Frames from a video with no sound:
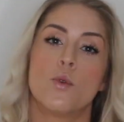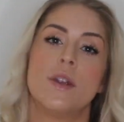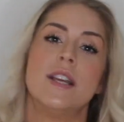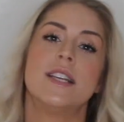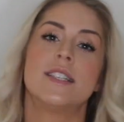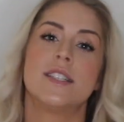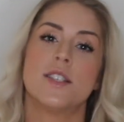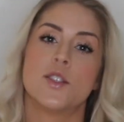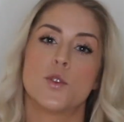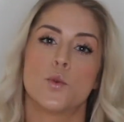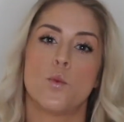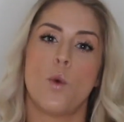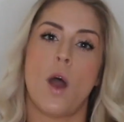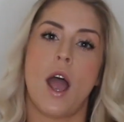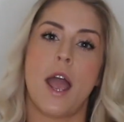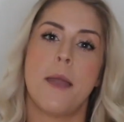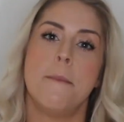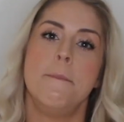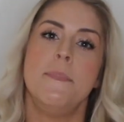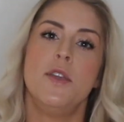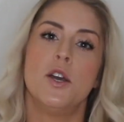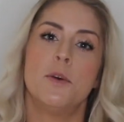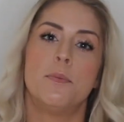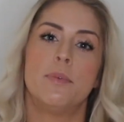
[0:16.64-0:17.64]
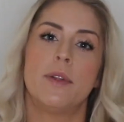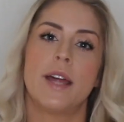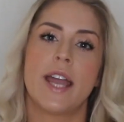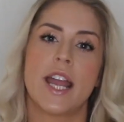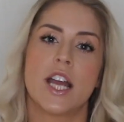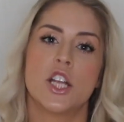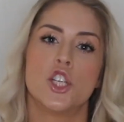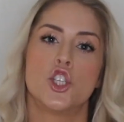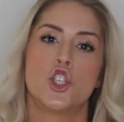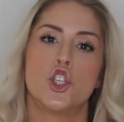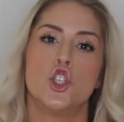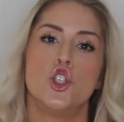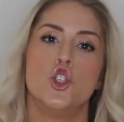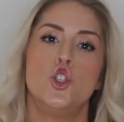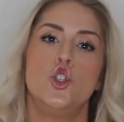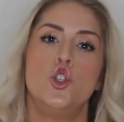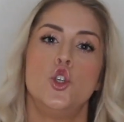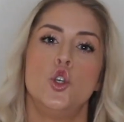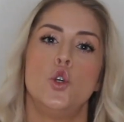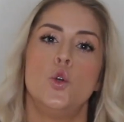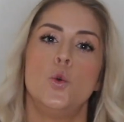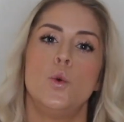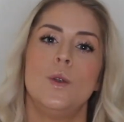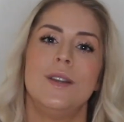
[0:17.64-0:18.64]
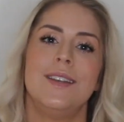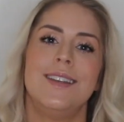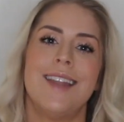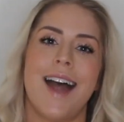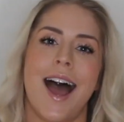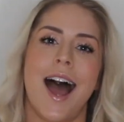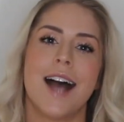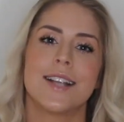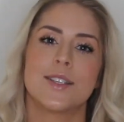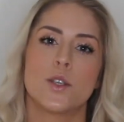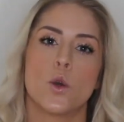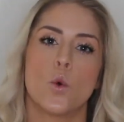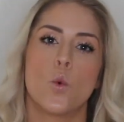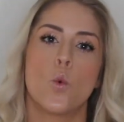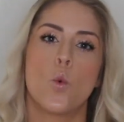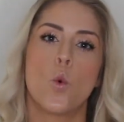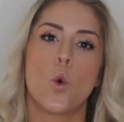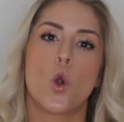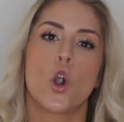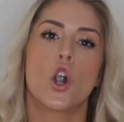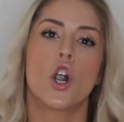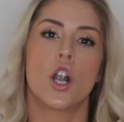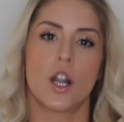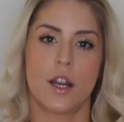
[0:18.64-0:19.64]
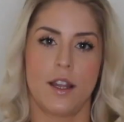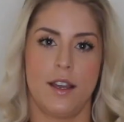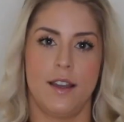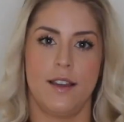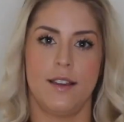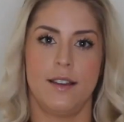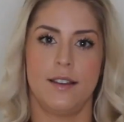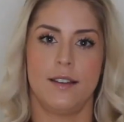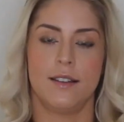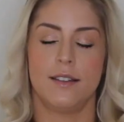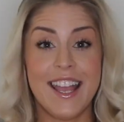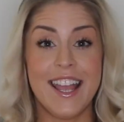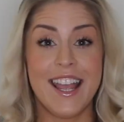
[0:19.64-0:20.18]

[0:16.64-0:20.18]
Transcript: reasons why meal plans do not work.